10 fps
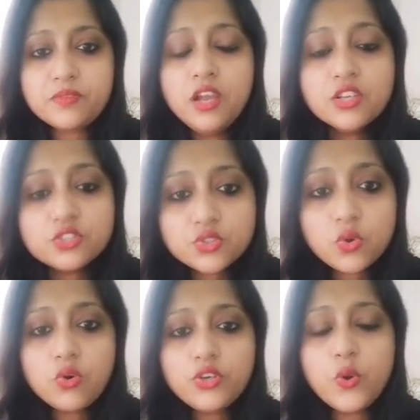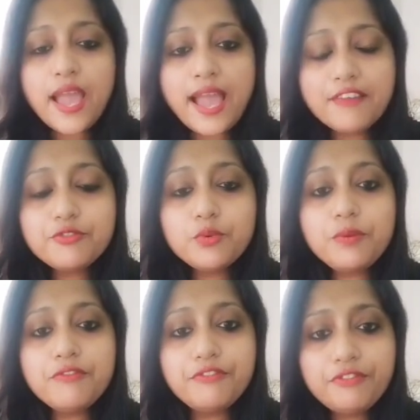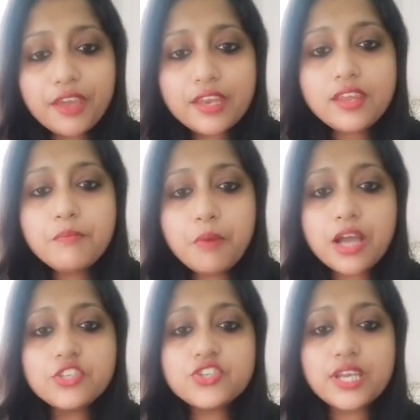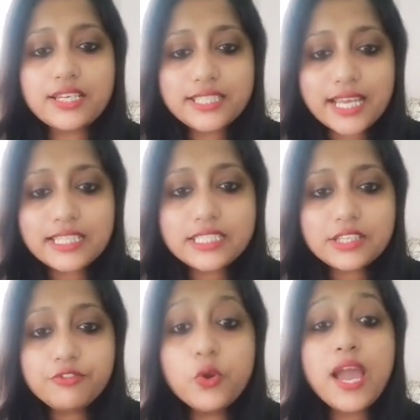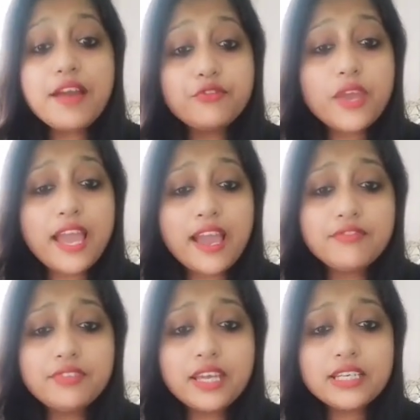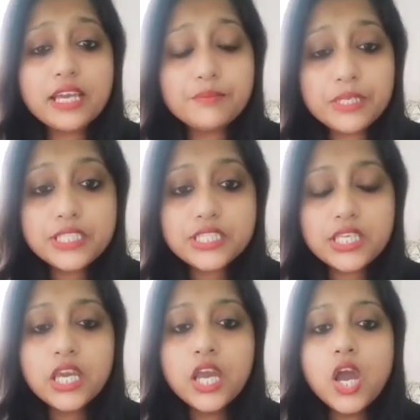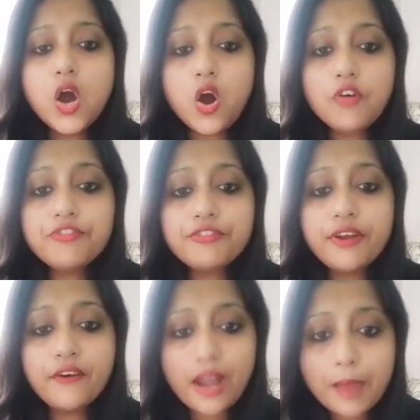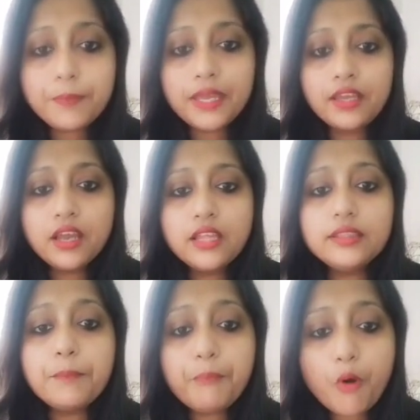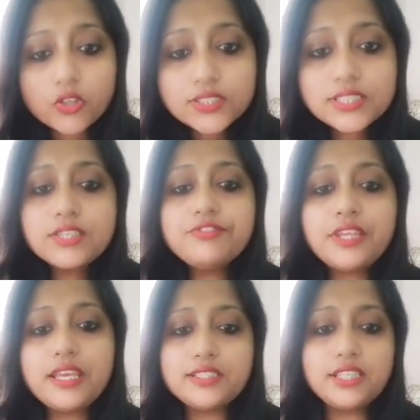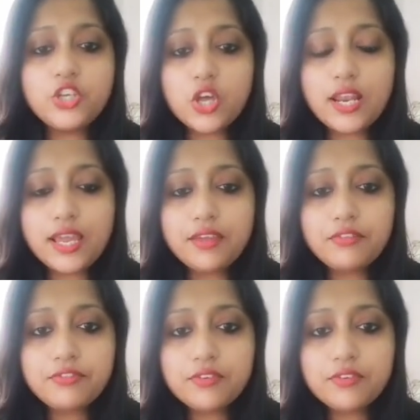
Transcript: So you have to be very much attentive. You have to have that ability of grabbing the positive things in your life.